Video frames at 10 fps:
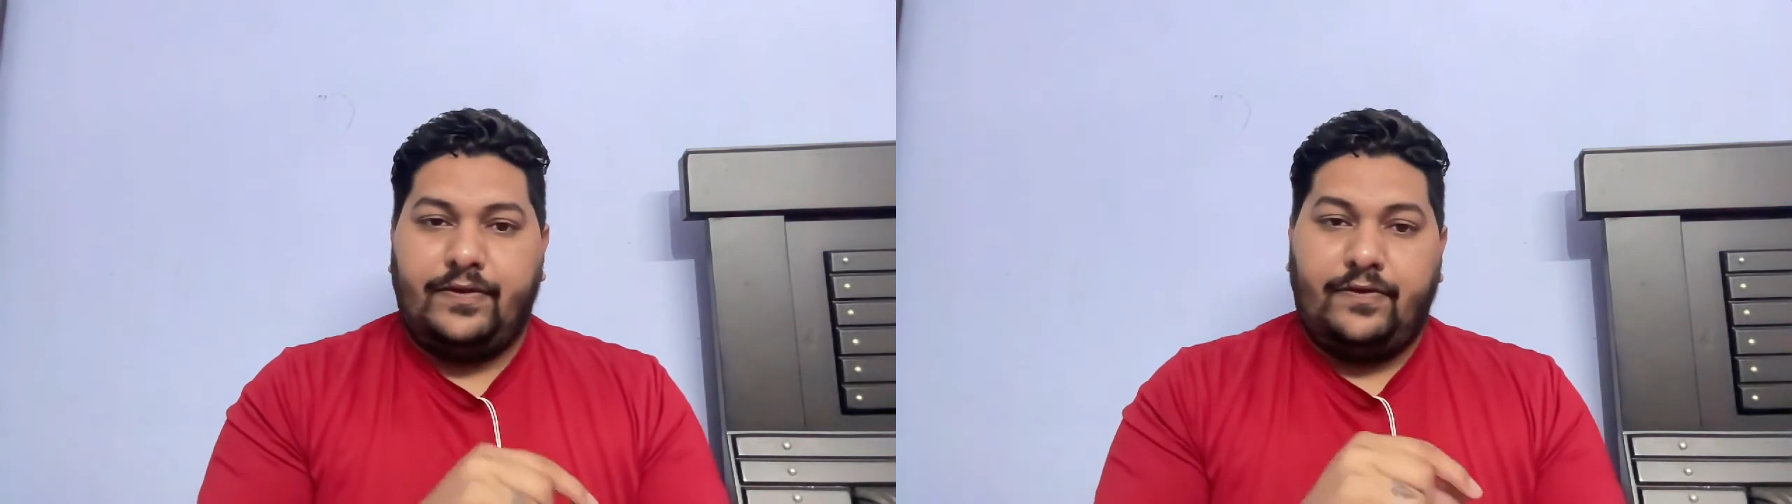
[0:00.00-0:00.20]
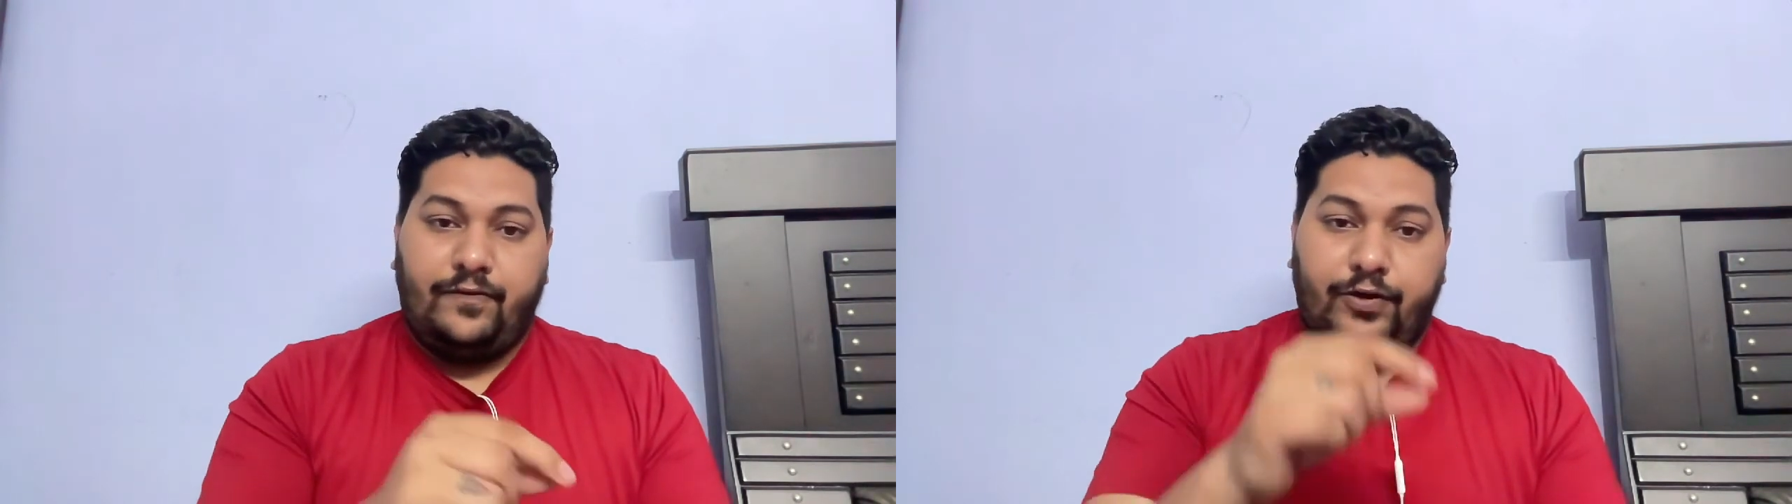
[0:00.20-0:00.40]

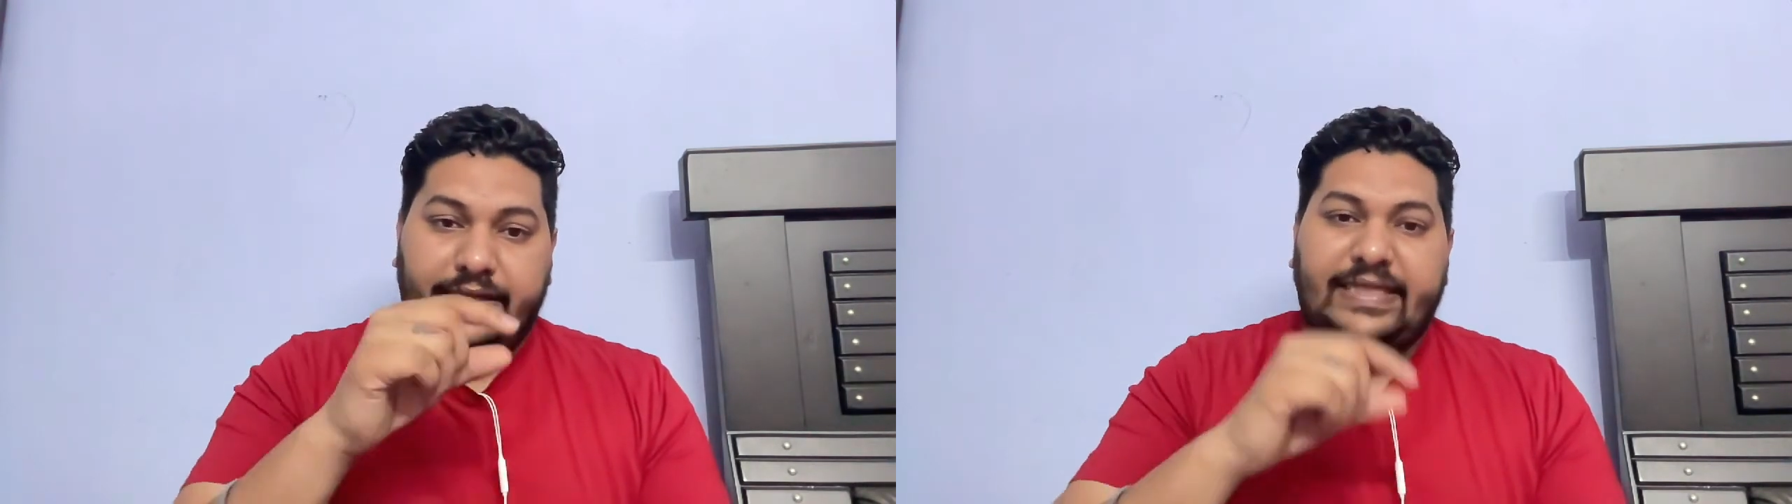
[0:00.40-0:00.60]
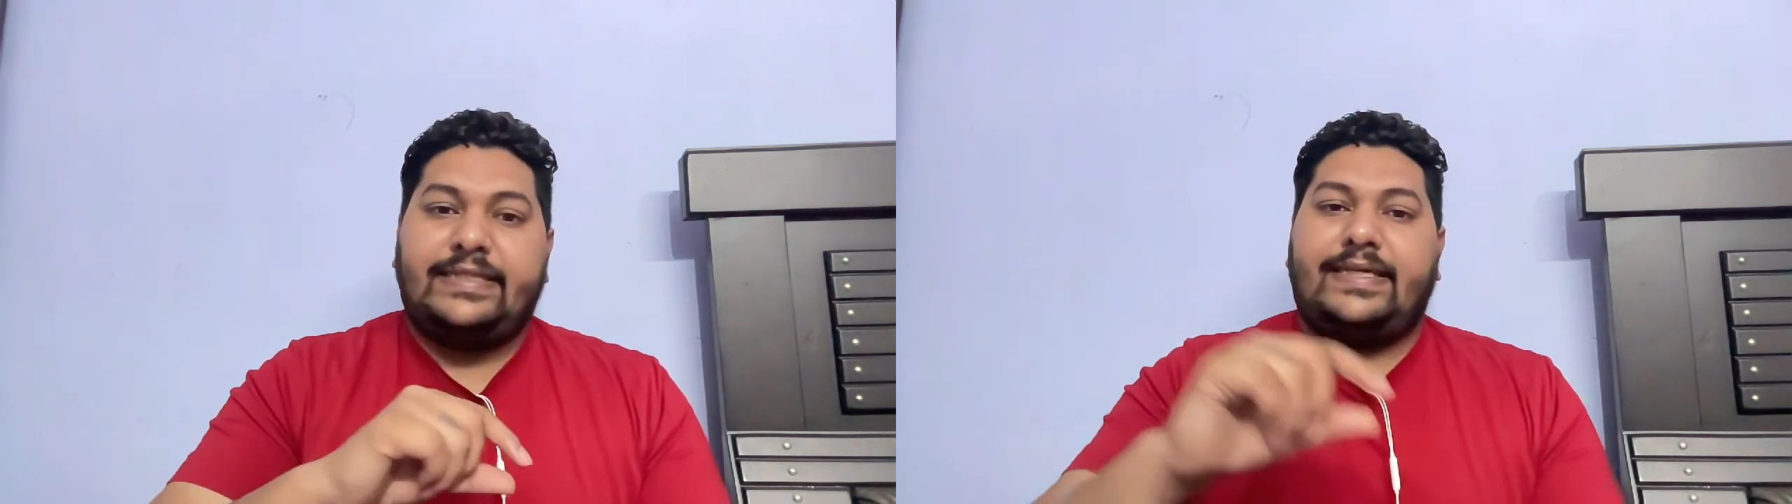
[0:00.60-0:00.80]
For
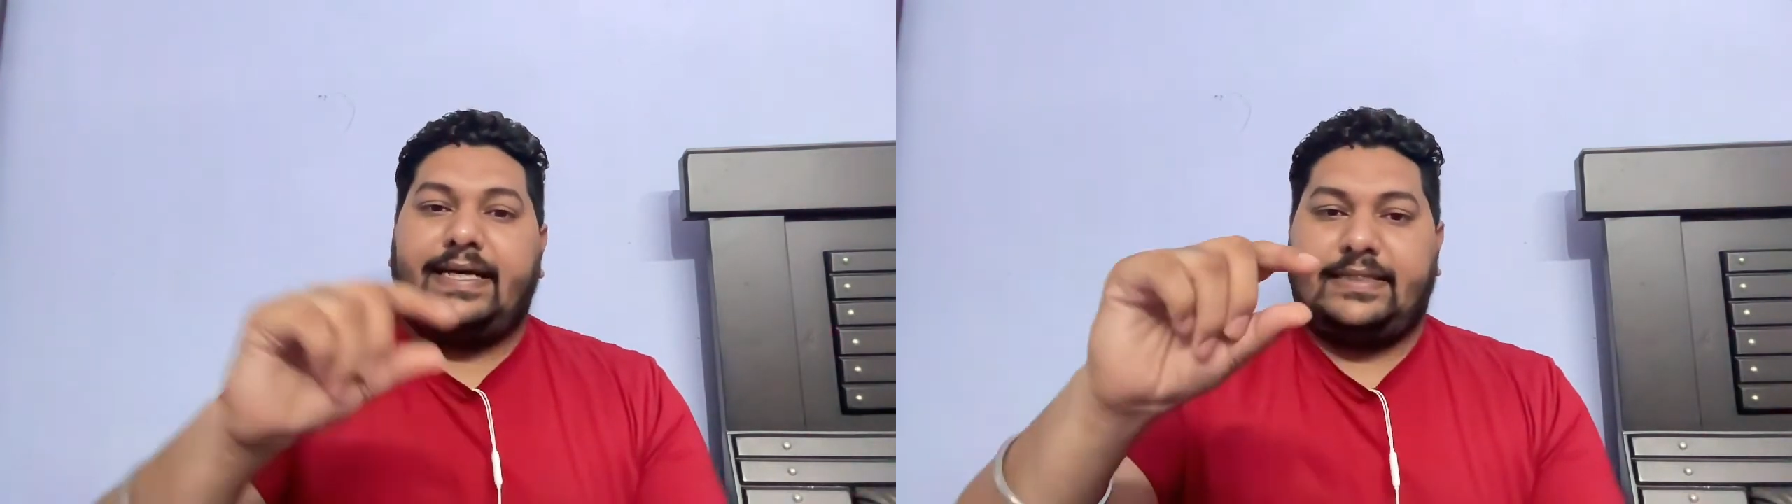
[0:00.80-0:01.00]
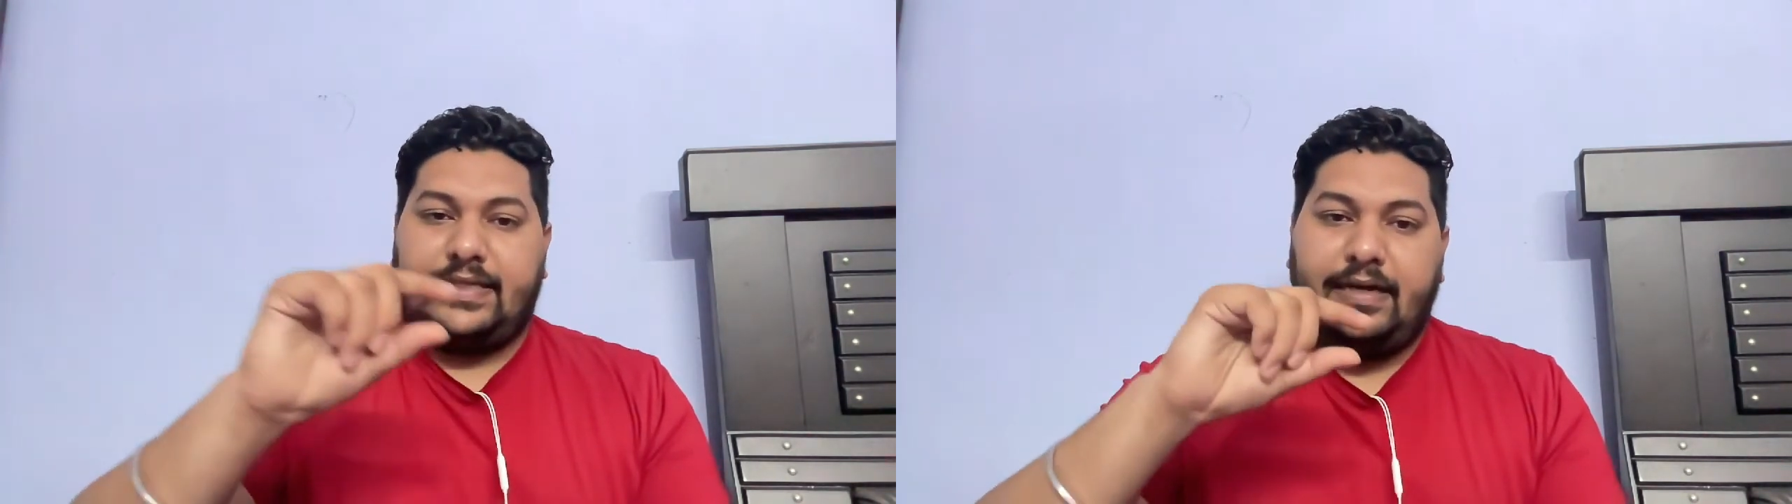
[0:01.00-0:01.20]
this
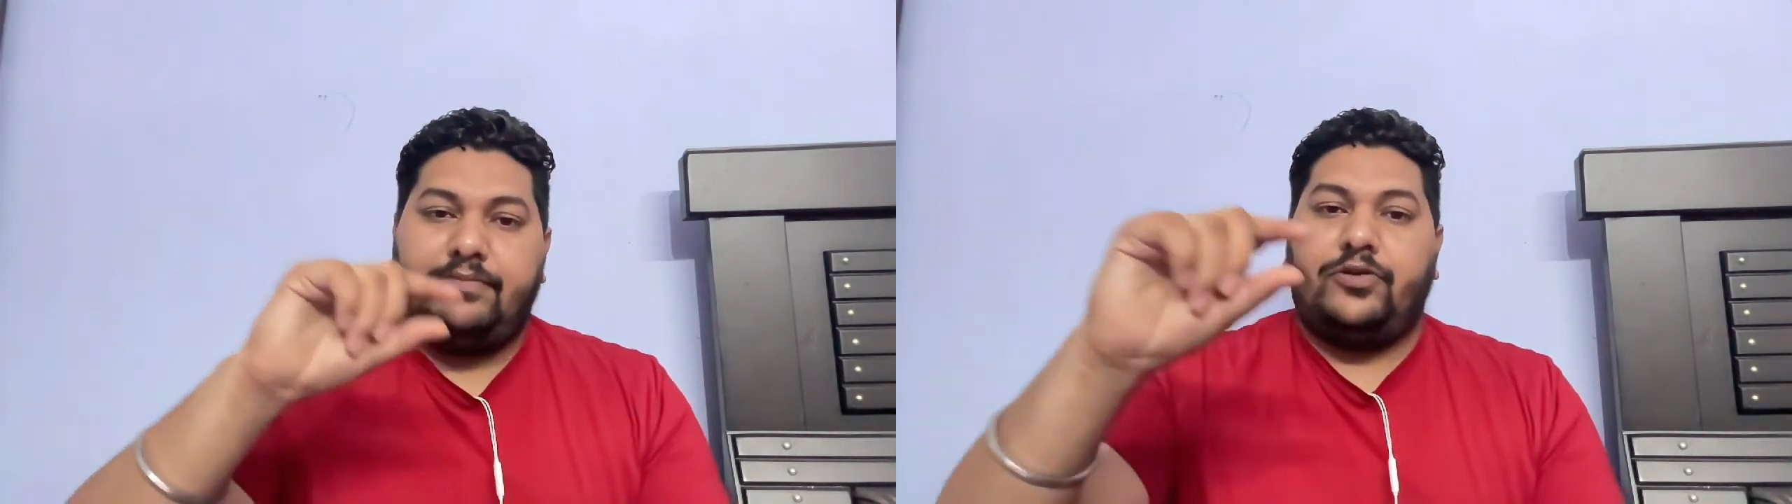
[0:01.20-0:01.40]
task, I am